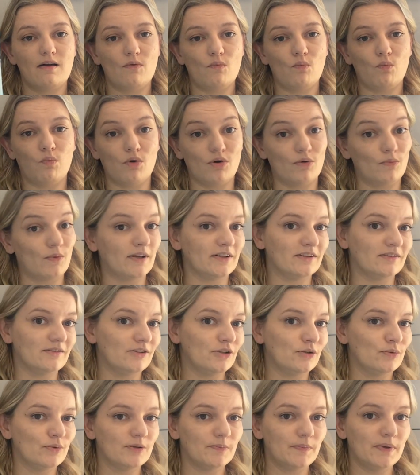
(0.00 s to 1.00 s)
what one
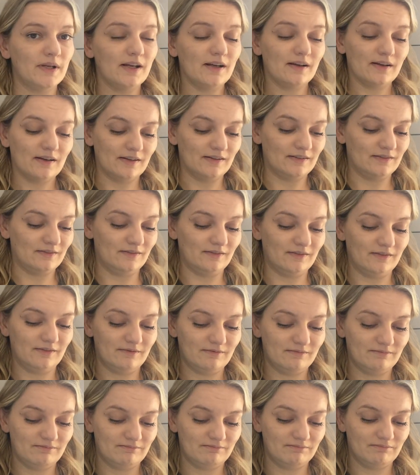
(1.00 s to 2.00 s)
you would pick, and
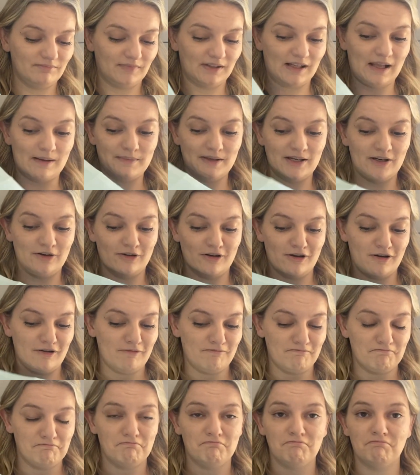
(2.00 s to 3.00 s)
let me know
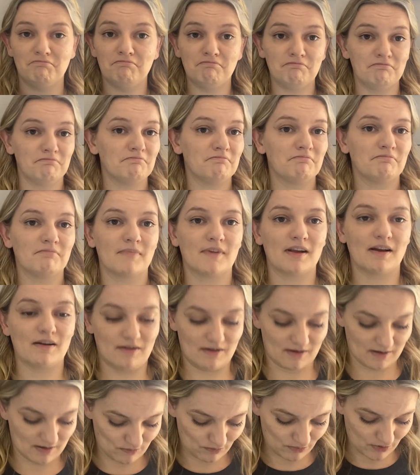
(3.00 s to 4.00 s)

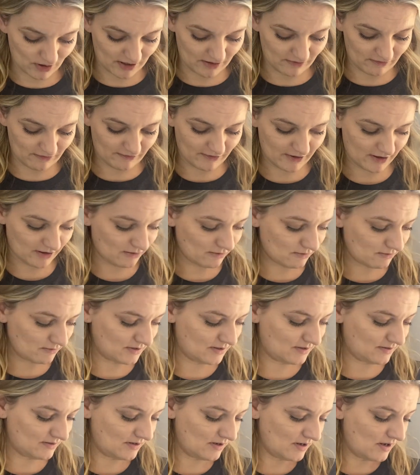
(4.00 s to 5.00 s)
what you feel,
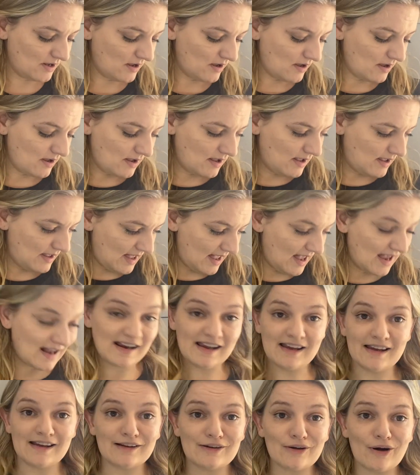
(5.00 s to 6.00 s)
and
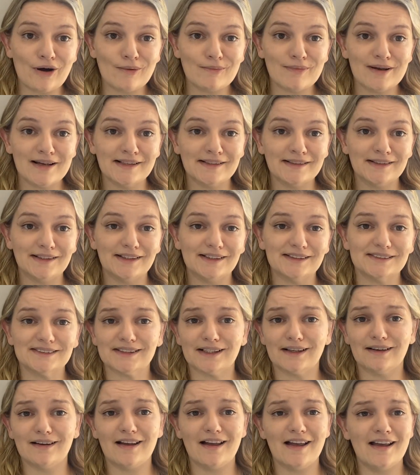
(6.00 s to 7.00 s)
any comments,
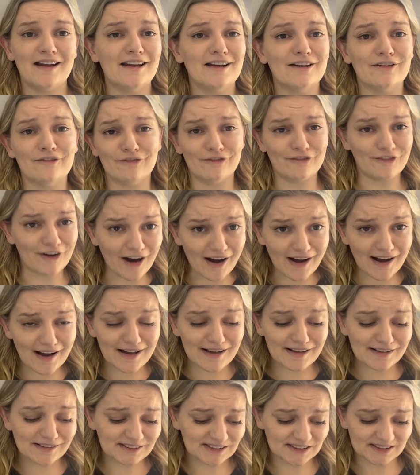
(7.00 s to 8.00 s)
any
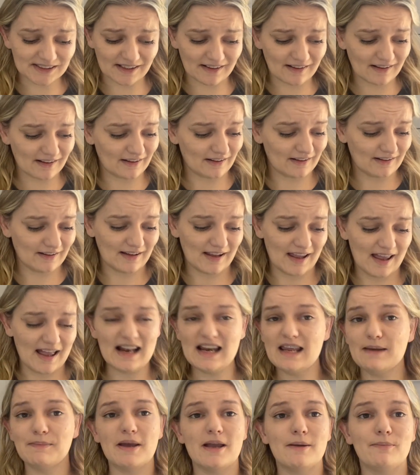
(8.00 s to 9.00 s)
advice,
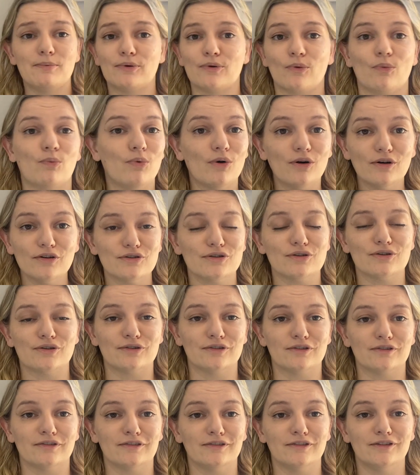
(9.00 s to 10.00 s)
any people to watch
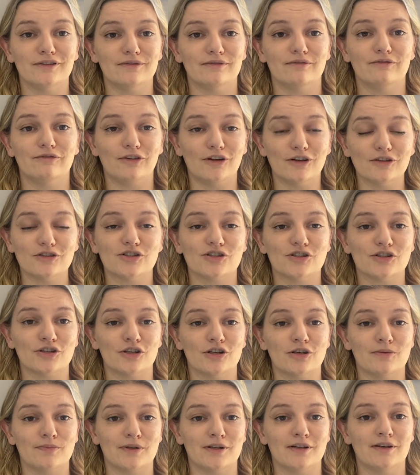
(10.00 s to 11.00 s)
on
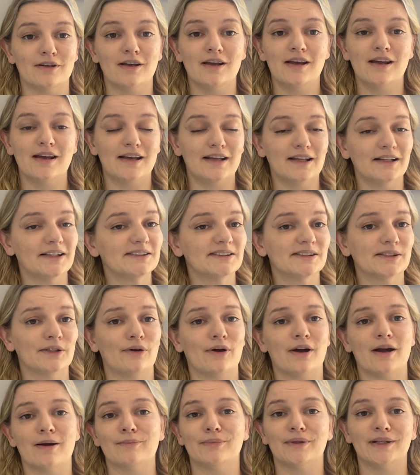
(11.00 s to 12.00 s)
FlossTube and
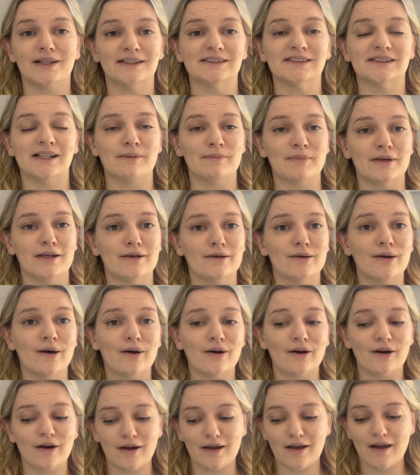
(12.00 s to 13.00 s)
Instagram, please let me
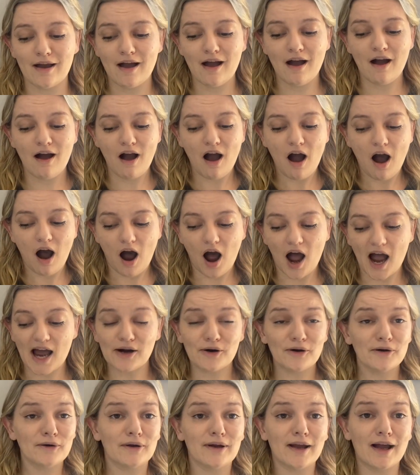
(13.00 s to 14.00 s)
know. I
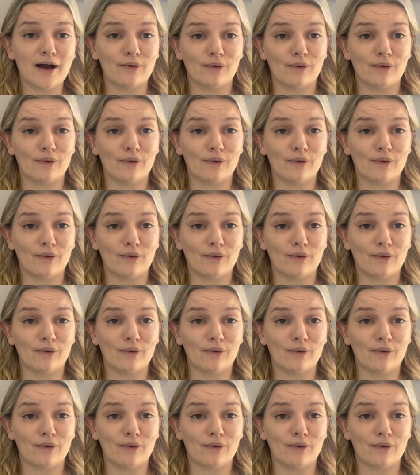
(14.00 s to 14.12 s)
don't know how